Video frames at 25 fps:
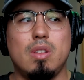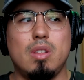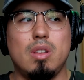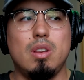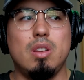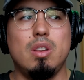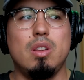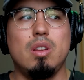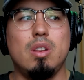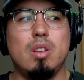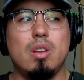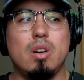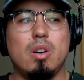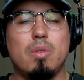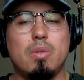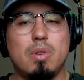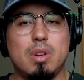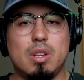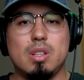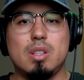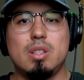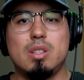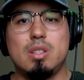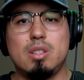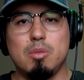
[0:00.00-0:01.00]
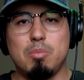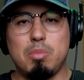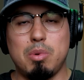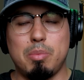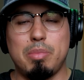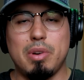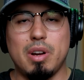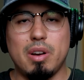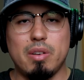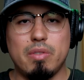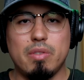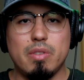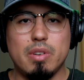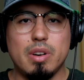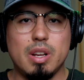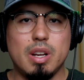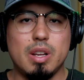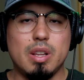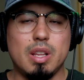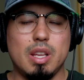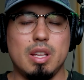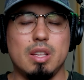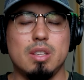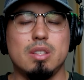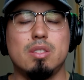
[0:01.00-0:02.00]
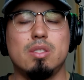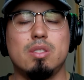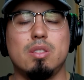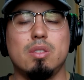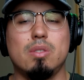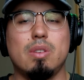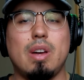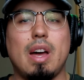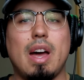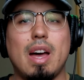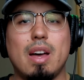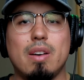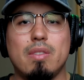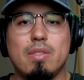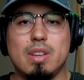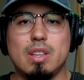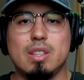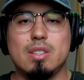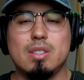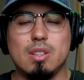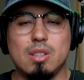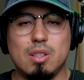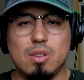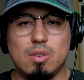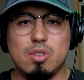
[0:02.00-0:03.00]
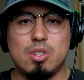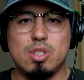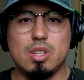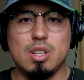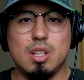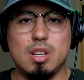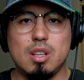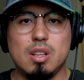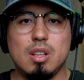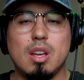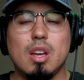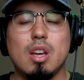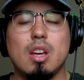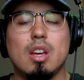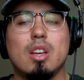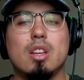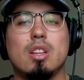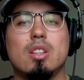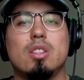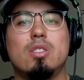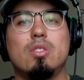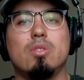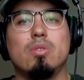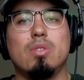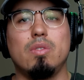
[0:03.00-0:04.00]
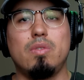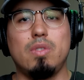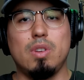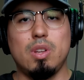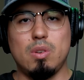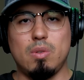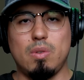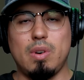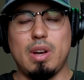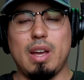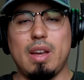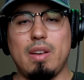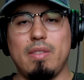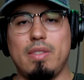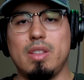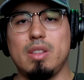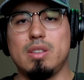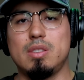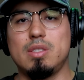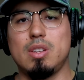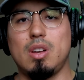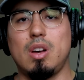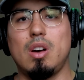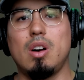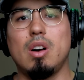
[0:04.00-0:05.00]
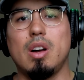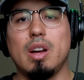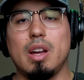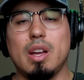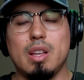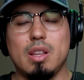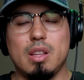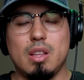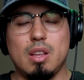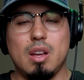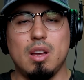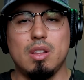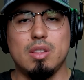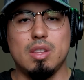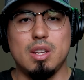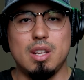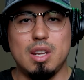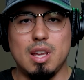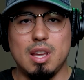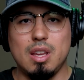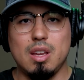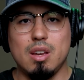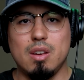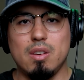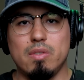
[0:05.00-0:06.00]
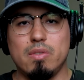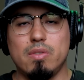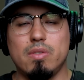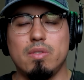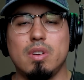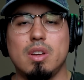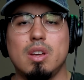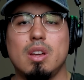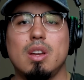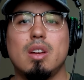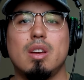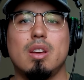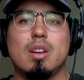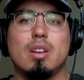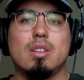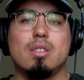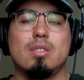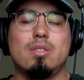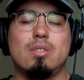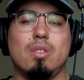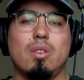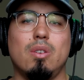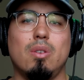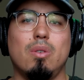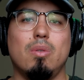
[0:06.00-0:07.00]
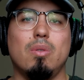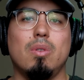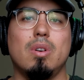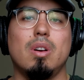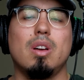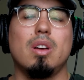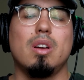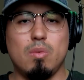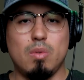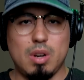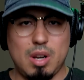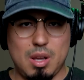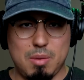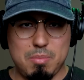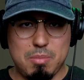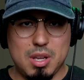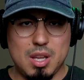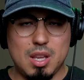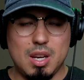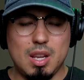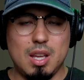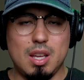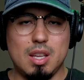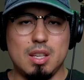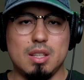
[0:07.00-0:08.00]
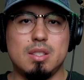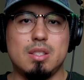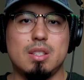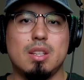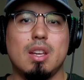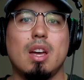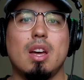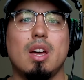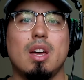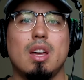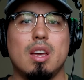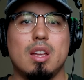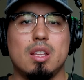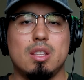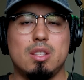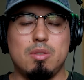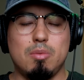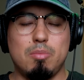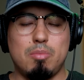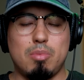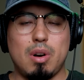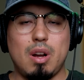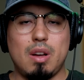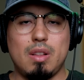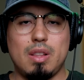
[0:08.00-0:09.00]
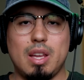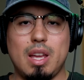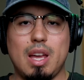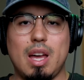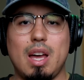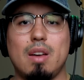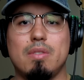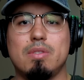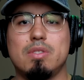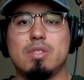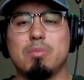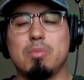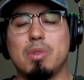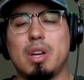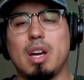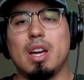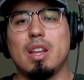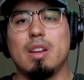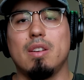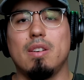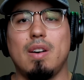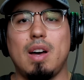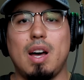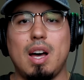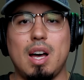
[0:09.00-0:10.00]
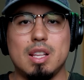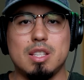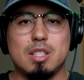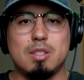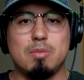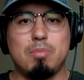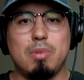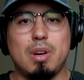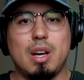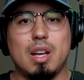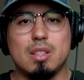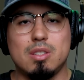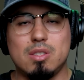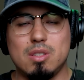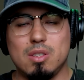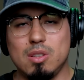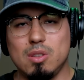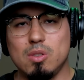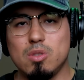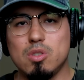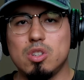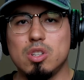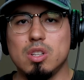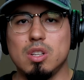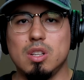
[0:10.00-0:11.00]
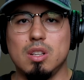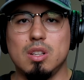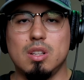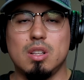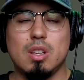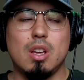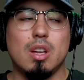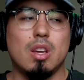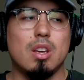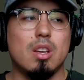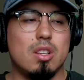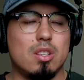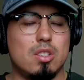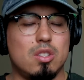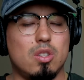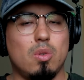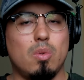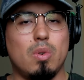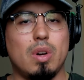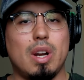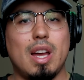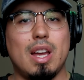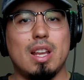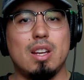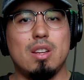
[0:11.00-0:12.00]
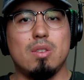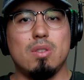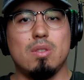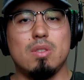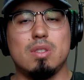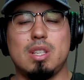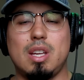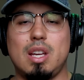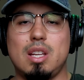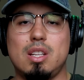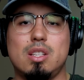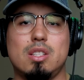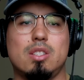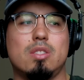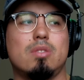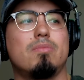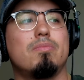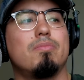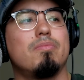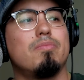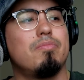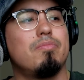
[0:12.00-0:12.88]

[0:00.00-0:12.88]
knowing to prepare for it, is to have a solution to if you don't have the song on the day of. So what I mean is to probably have some kind of hotspot solution. So what I do is I just